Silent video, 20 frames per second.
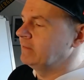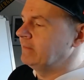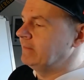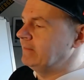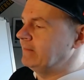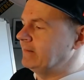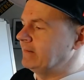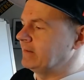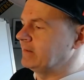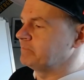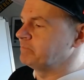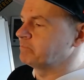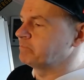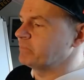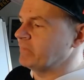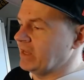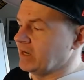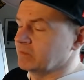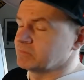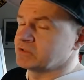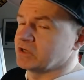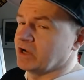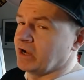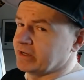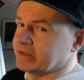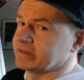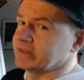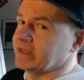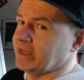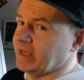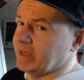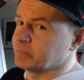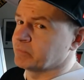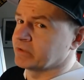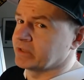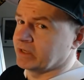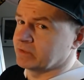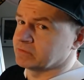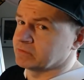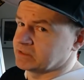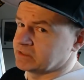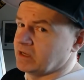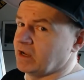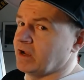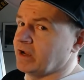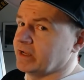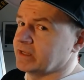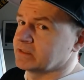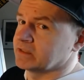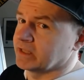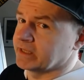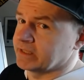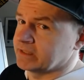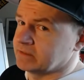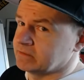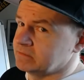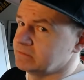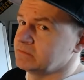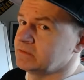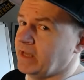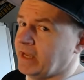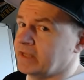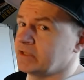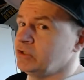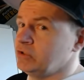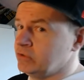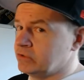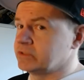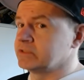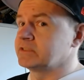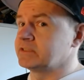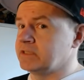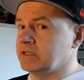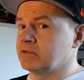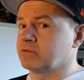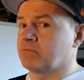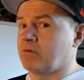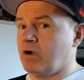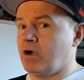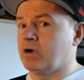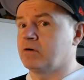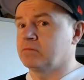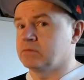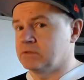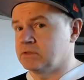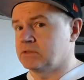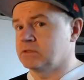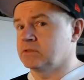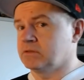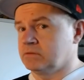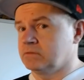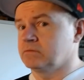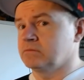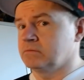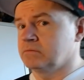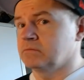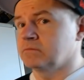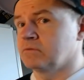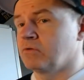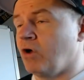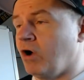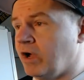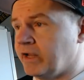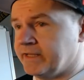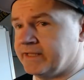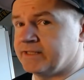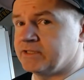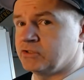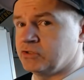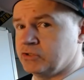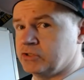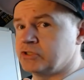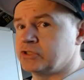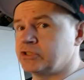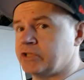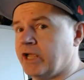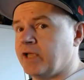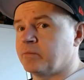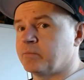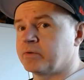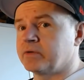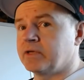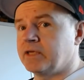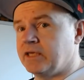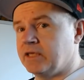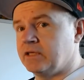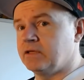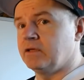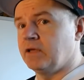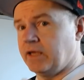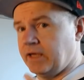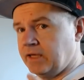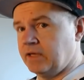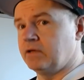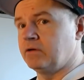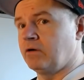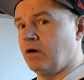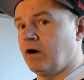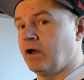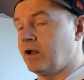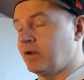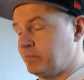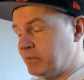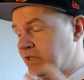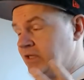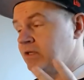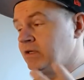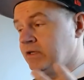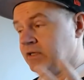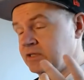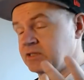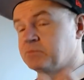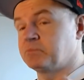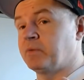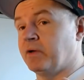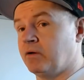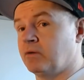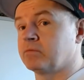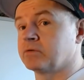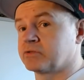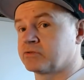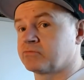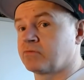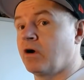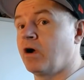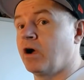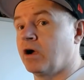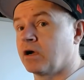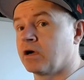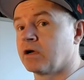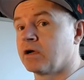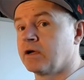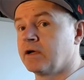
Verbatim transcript: Um, and I'm talking the apron outside, like, and you could see The Rock was not in good shape. He he got up, he his bell was rung,